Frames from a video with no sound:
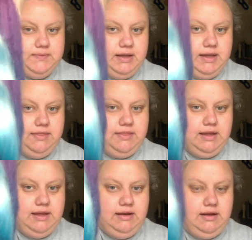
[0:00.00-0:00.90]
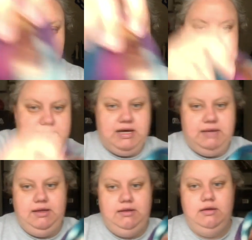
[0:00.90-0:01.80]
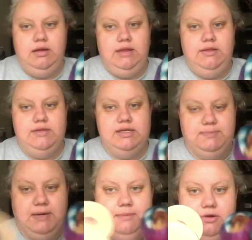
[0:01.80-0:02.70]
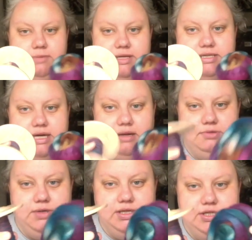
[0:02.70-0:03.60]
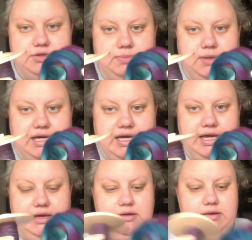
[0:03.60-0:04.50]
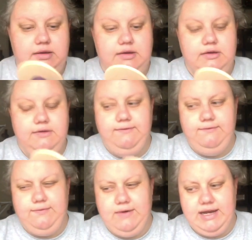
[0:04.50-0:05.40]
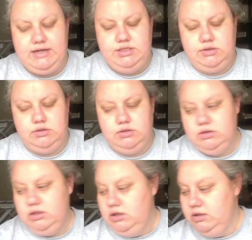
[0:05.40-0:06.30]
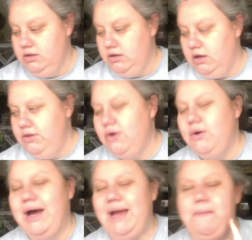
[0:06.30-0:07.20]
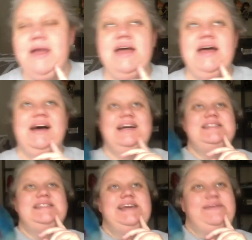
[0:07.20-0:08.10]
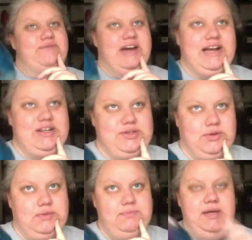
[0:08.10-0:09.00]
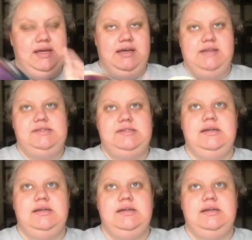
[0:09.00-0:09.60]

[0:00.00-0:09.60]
And then on this bobbin, and then this bobbin will be done. I'm doing a 2-ply fractal, although I say fractal because